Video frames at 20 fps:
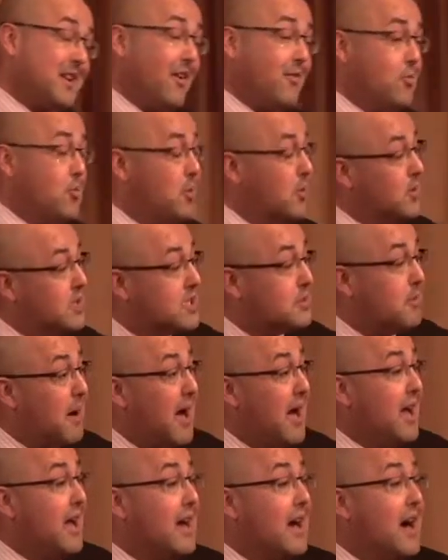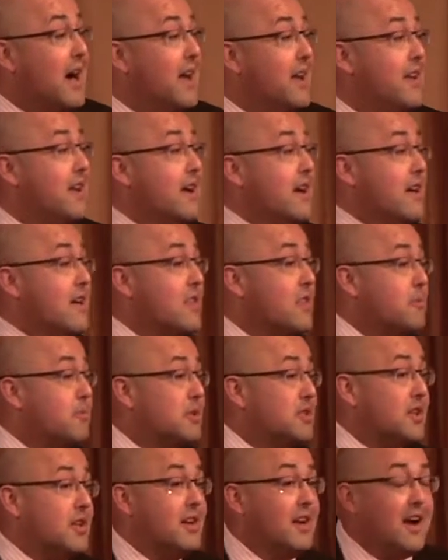government was spying on the
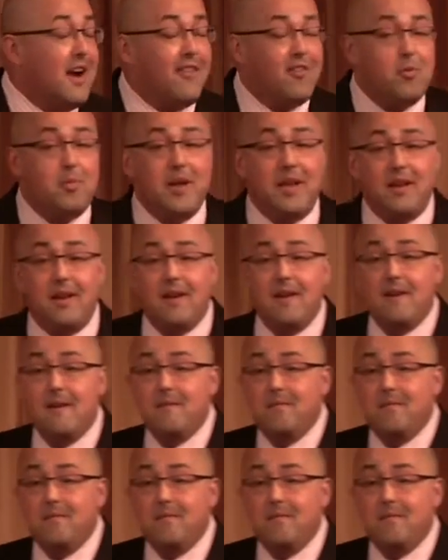Brazilian government